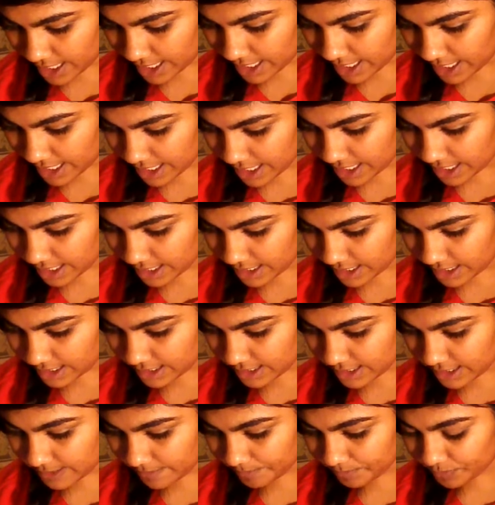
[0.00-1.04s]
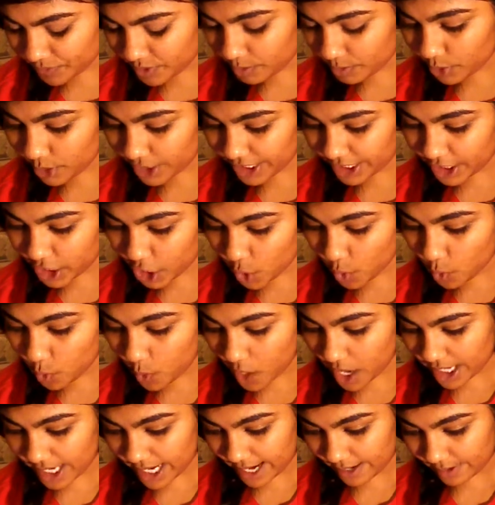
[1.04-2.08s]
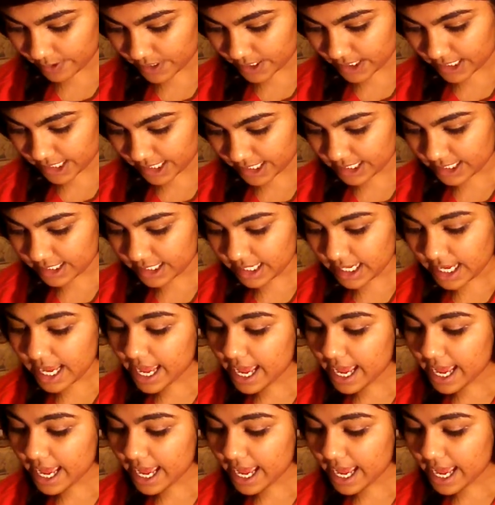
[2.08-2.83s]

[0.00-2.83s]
is 0.01 ounces,